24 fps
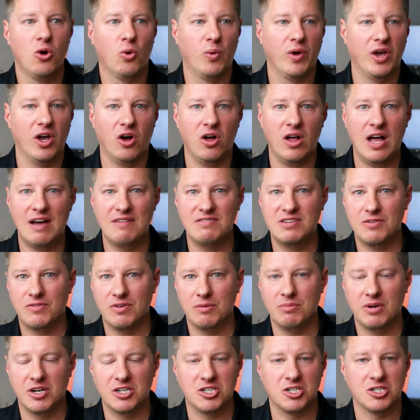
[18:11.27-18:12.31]
We all have
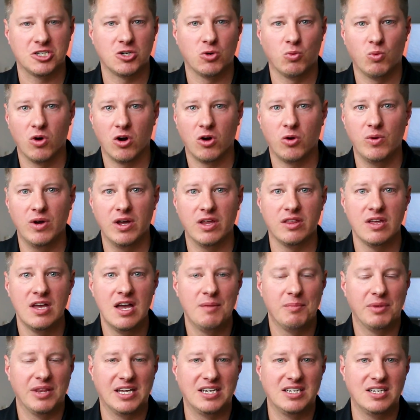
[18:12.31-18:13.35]
different budgets to work with,
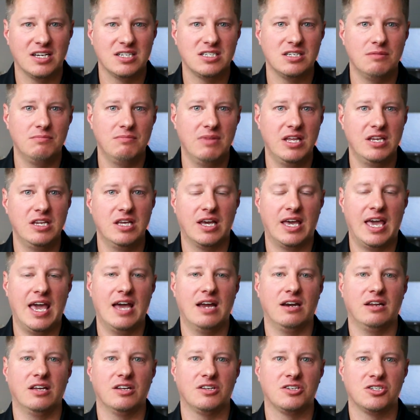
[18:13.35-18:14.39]
but that doesn't mean you
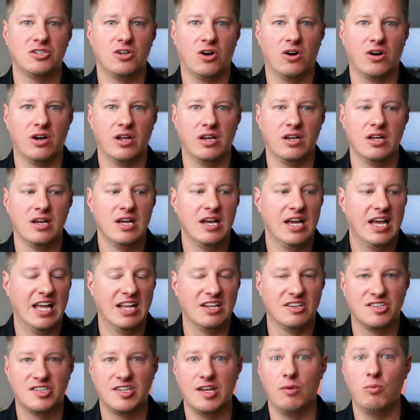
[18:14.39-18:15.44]
can't get started
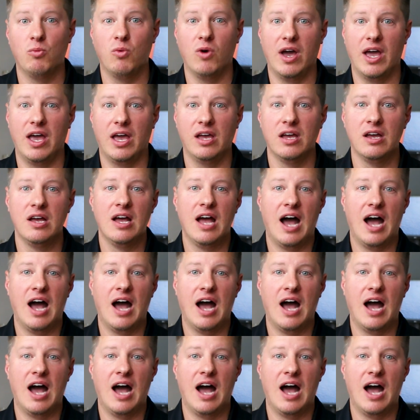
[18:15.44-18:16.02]
in some way,